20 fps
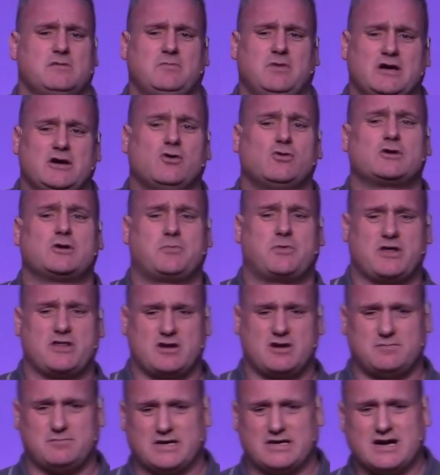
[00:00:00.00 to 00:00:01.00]
My older
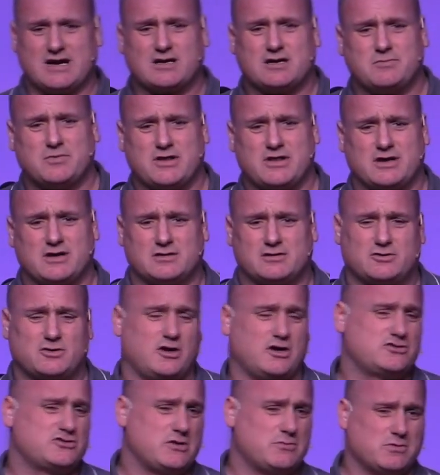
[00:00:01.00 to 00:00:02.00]
brother and my younger brother
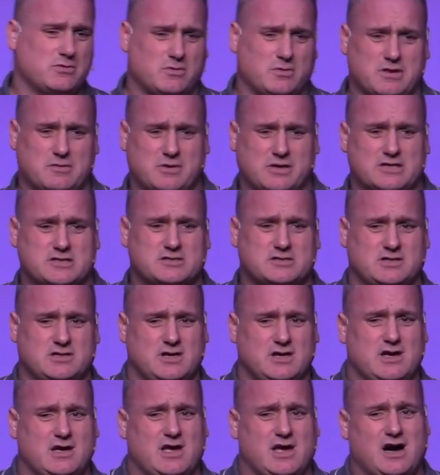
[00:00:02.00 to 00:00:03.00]
got in trouble with the police.
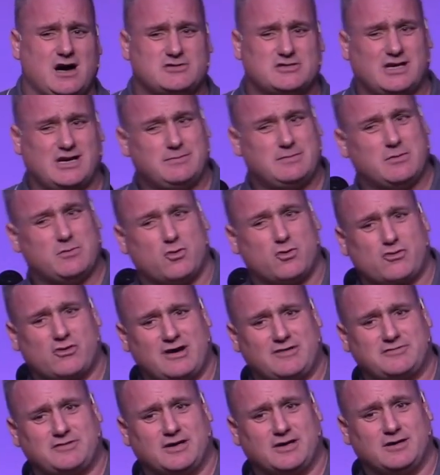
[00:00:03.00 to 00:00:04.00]
I was a little bit more
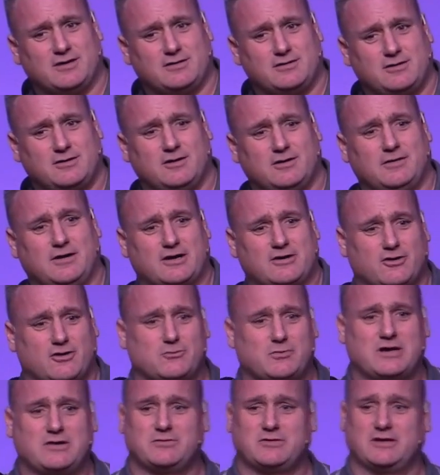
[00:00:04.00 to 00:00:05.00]
craftier, you know, I got
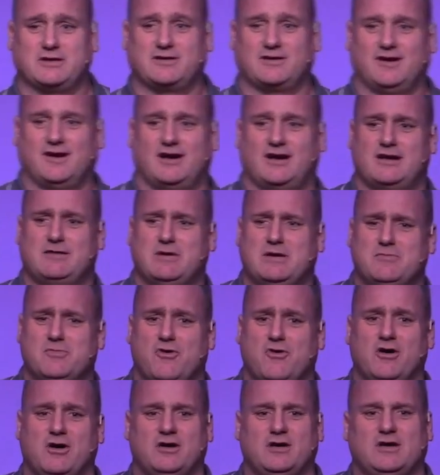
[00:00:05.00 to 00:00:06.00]
away with it a little bit
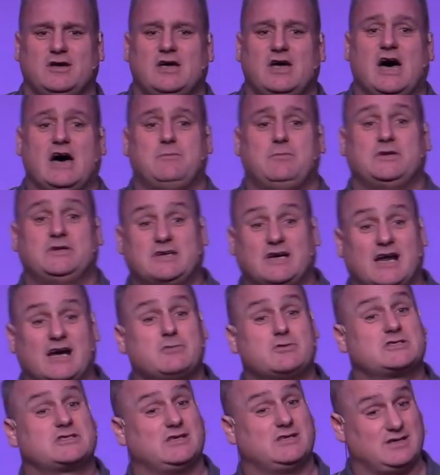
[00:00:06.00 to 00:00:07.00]
more. Up until
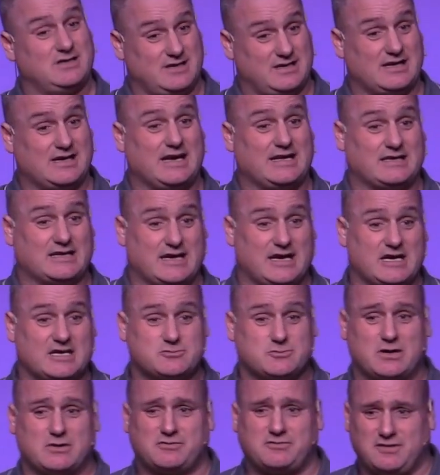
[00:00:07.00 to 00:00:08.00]
I was at a later
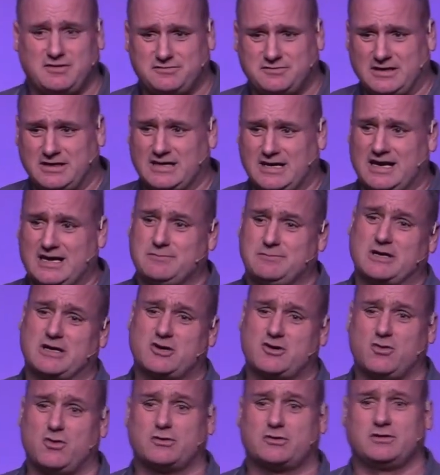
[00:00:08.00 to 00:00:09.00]
age, when I was 15, I ended up in
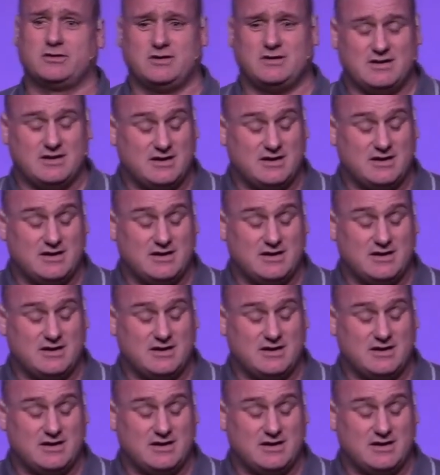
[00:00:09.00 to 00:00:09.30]
court